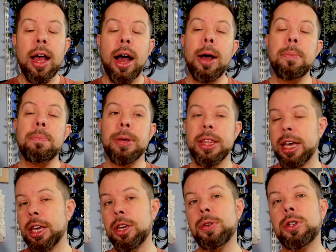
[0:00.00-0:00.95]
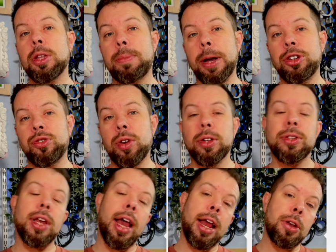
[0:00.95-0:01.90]
Um, but thank you to the
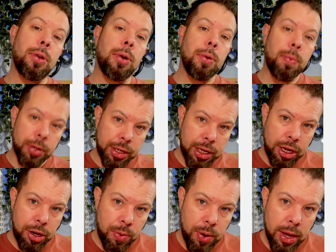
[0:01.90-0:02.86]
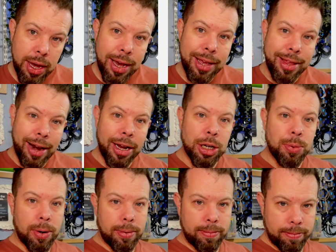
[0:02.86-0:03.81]
Patreons and we'll see you in the next
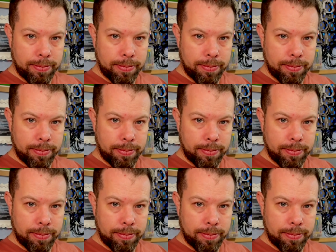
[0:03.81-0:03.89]
one.